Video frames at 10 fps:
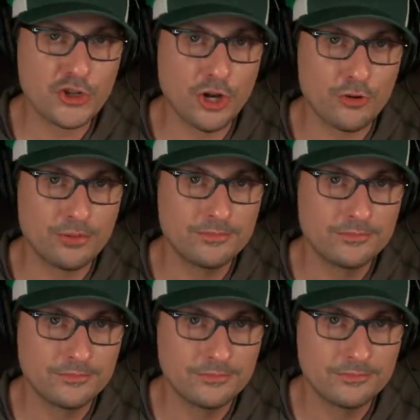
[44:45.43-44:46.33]
show
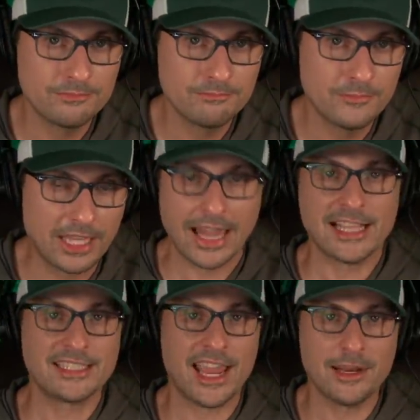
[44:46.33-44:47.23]
the
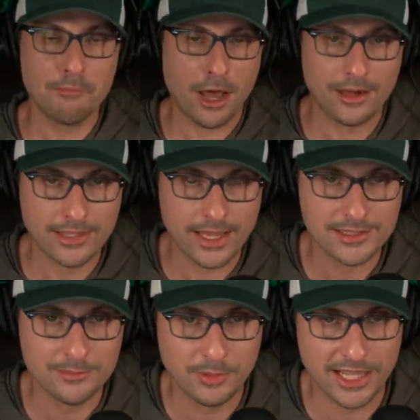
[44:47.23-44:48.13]
Glass Cannon
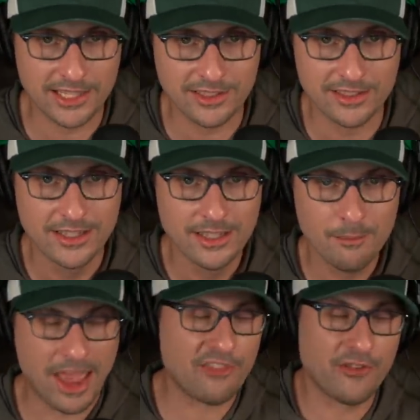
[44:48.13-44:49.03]
podcast, playing the
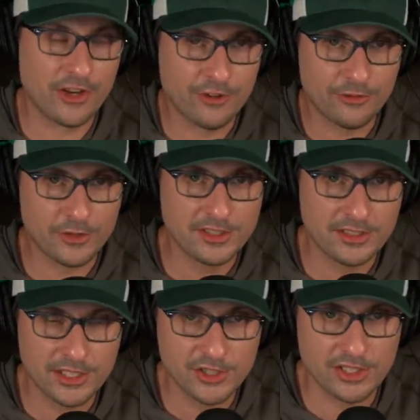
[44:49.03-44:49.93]
Pathfinder First
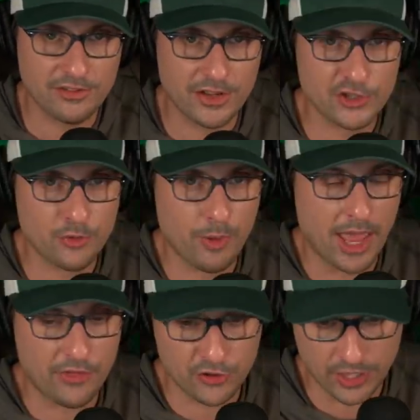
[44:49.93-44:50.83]
Edition Adventure
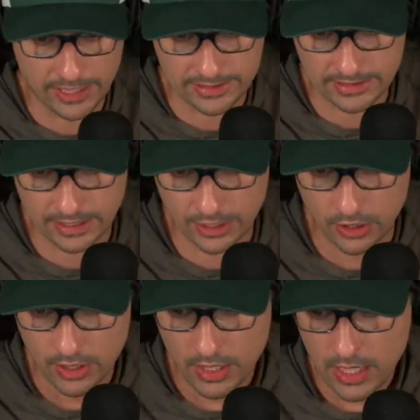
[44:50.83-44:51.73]
Path Giant Slayer.
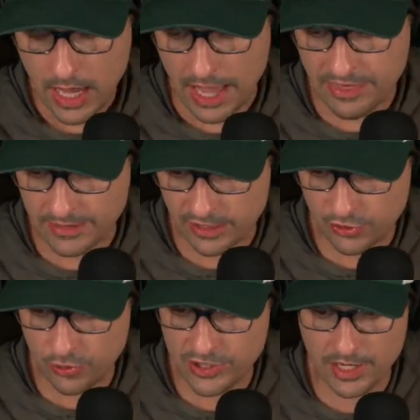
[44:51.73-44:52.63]
I think that
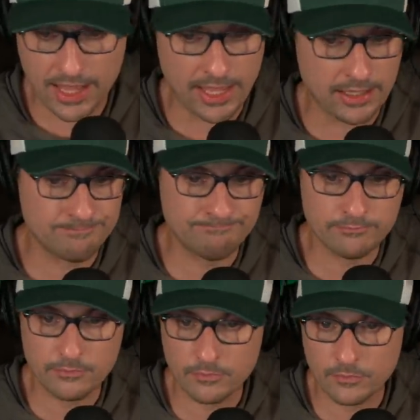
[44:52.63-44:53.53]
story is going to end
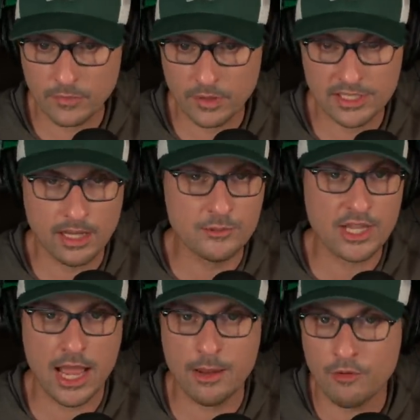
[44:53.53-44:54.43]

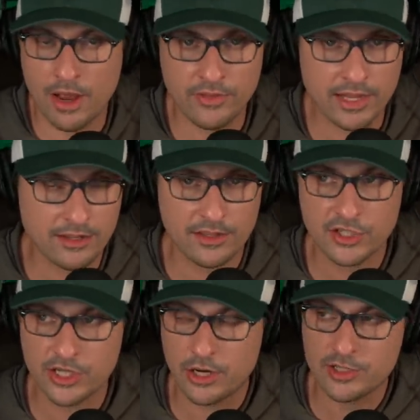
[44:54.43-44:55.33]
sometime around the end of
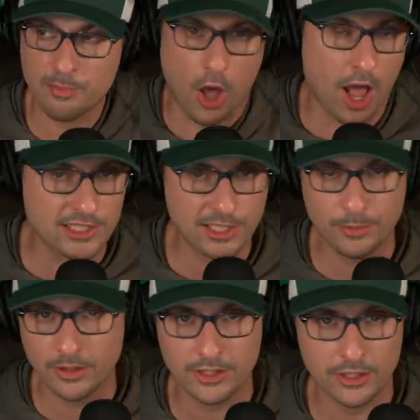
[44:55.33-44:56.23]
this year. It's
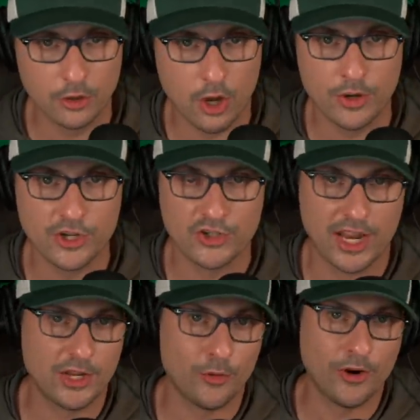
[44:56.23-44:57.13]
possible it'll go into
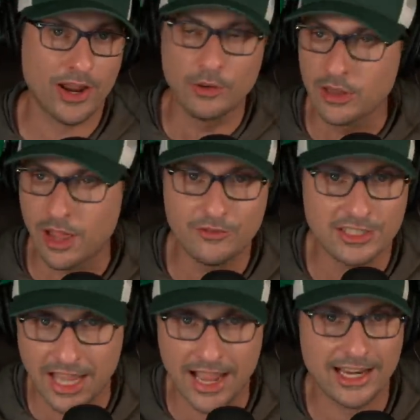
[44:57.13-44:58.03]
January. I would love to
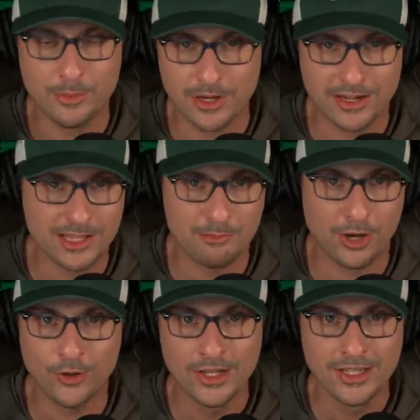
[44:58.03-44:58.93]
tie it up in a neat
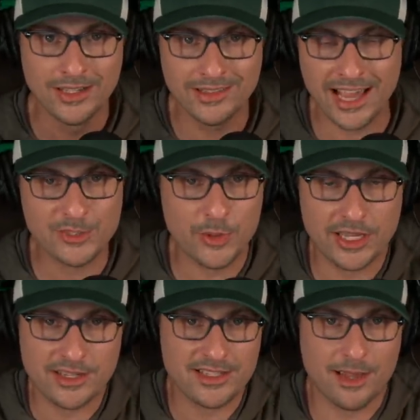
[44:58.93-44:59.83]
bow last week
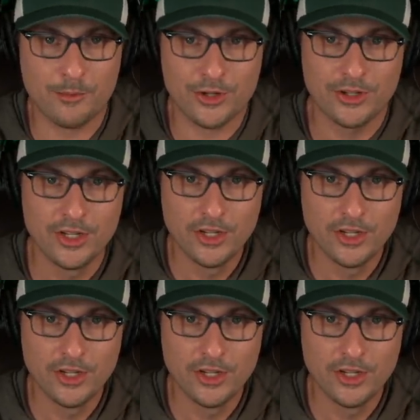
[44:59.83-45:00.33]
of December.